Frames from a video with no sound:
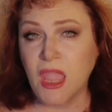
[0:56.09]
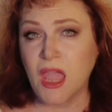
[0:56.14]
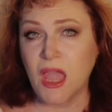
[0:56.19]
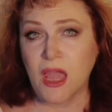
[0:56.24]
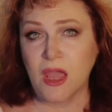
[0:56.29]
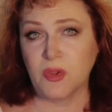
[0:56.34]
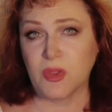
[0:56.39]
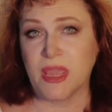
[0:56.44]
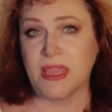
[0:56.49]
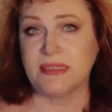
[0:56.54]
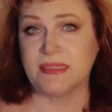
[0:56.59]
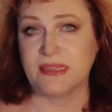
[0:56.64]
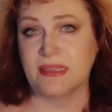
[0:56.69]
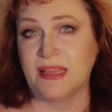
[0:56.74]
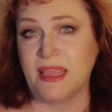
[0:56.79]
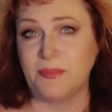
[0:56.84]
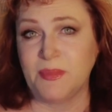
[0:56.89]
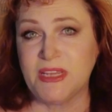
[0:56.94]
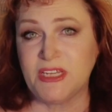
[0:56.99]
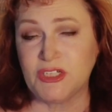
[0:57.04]
Okay, so
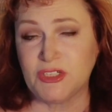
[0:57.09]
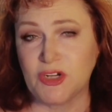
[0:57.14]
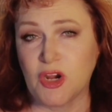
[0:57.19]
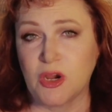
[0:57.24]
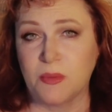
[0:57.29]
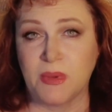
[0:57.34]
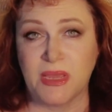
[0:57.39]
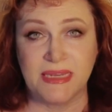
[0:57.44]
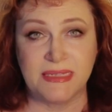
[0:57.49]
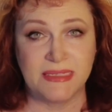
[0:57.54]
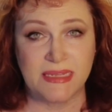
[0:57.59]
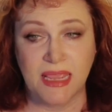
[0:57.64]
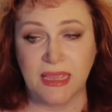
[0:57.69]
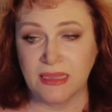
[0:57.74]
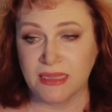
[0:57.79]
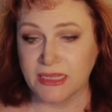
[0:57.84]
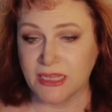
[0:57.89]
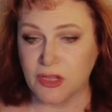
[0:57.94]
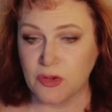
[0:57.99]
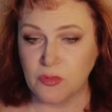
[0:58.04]
let me start by
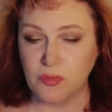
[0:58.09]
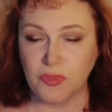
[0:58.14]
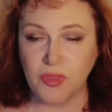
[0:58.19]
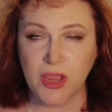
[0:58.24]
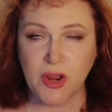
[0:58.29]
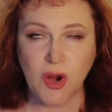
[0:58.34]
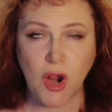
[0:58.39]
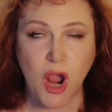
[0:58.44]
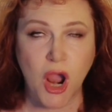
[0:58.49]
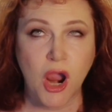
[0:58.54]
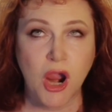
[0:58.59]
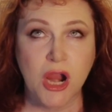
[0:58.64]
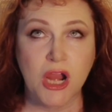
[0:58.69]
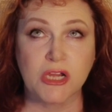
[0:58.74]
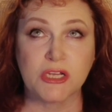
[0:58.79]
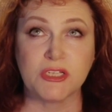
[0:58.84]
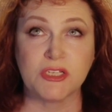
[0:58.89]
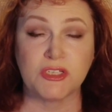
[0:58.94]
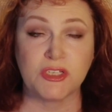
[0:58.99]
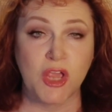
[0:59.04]
telling you there are
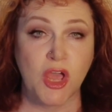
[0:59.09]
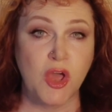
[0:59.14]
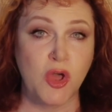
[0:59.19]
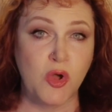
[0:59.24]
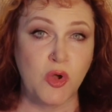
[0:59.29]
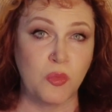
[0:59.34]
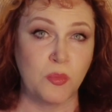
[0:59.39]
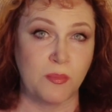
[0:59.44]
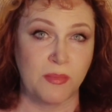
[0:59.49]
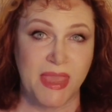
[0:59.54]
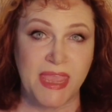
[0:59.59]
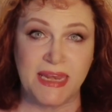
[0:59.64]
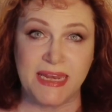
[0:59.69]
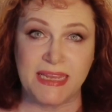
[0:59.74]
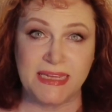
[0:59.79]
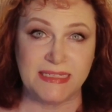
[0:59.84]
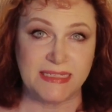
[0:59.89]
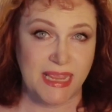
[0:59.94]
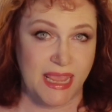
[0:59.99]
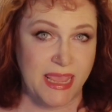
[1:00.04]
so
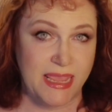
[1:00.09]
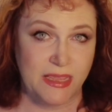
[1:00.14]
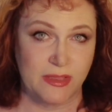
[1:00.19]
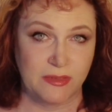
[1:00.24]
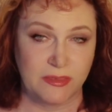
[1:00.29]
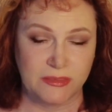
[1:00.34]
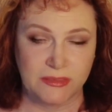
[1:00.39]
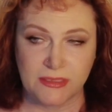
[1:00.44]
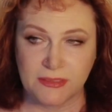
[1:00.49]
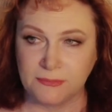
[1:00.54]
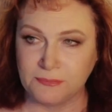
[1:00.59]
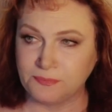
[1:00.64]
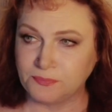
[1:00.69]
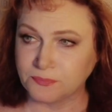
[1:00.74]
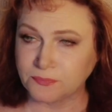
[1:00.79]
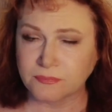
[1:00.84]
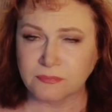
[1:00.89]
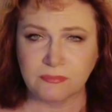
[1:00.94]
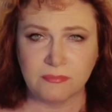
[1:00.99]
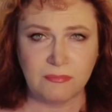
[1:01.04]
many tales
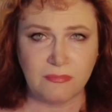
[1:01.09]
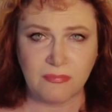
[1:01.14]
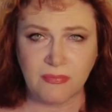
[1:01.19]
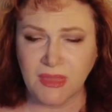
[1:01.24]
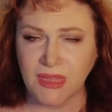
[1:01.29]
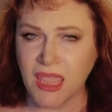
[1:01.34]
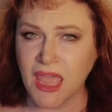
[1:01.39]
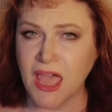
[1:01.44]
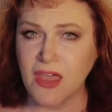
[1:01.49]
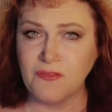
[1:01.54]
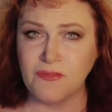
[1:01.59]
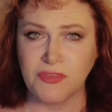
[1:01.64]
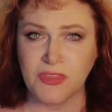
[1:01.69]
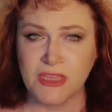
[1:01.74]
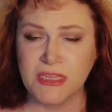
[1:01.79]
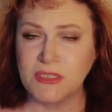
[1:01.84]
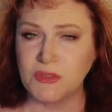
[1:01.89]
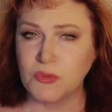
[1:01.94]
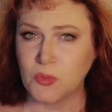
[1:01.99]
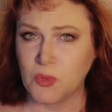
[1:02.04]
of
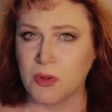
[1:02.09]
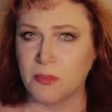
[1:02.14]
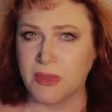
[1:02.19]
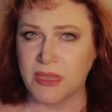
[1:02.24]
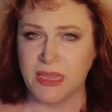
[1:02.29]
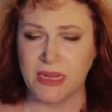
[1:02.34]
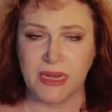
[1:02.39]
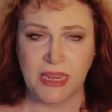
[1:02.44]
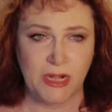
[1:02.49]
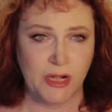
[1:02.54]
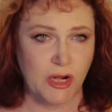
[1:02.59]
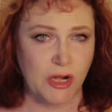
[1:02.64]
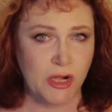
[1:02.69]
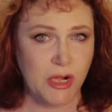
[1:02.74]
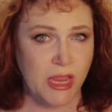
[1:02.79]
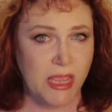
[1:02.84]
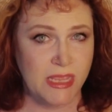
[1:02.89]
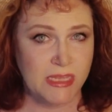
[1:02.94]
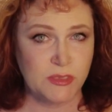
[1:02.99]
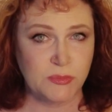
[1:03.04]
this woman and her
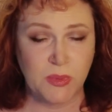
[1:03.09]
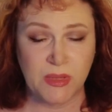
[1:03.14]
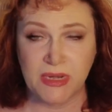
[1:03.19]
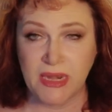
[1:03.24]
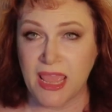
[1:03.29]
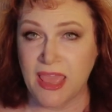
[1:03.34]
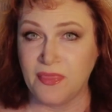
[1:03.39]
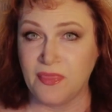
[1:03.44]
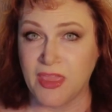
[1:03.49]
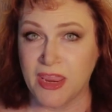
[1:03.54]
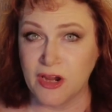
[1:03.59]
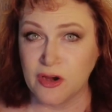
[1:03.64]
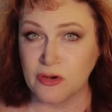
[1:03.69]
husband and their